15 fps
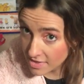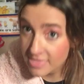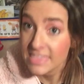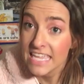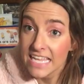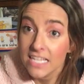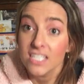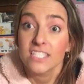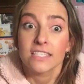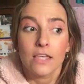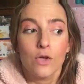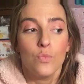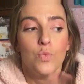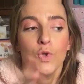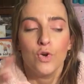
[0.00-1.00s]
things
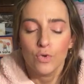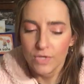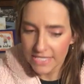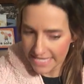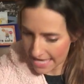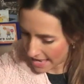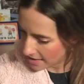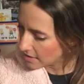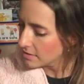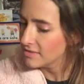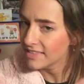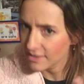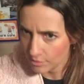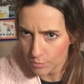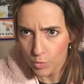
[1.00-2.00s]
will get a
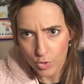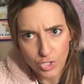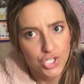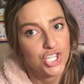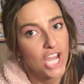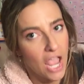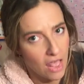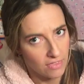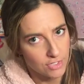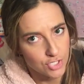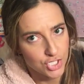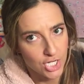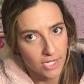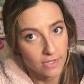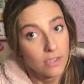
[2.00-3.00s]
little more
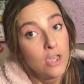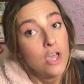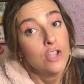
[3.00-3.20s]
challenging.